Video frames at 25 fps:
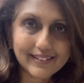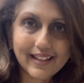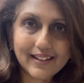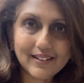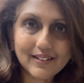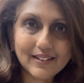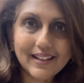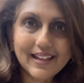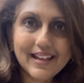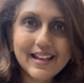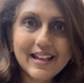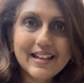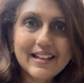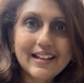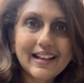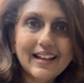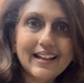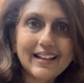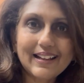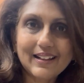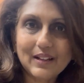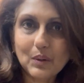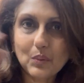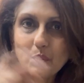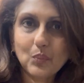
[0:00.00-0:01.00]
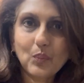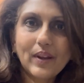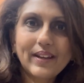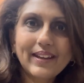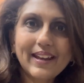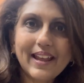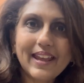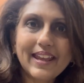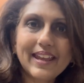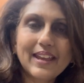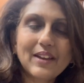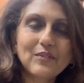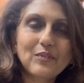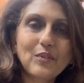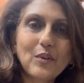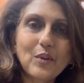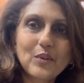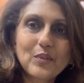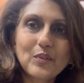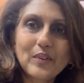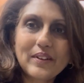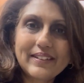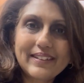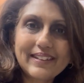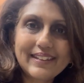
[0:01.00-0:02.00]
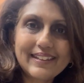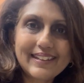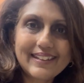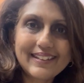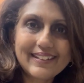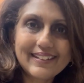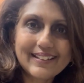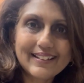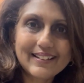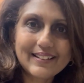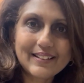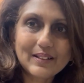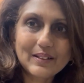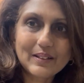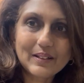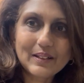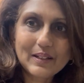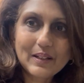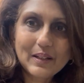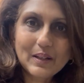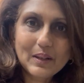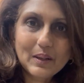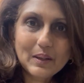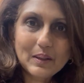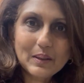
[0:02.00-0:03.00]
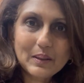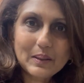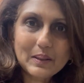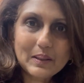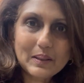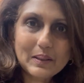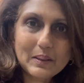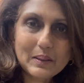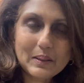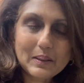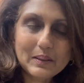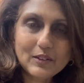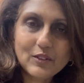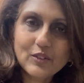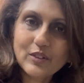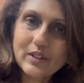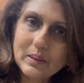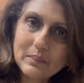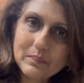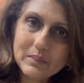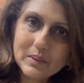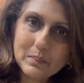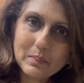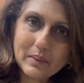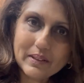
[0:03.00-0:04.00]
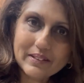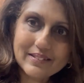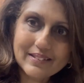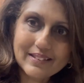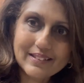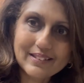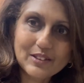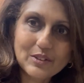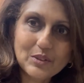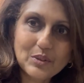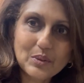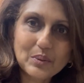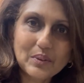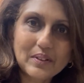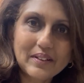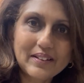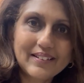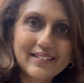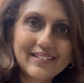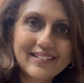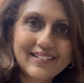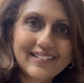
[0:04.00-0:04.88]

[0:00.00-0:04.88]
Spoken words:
that when I have already creamed the butter and the sugar.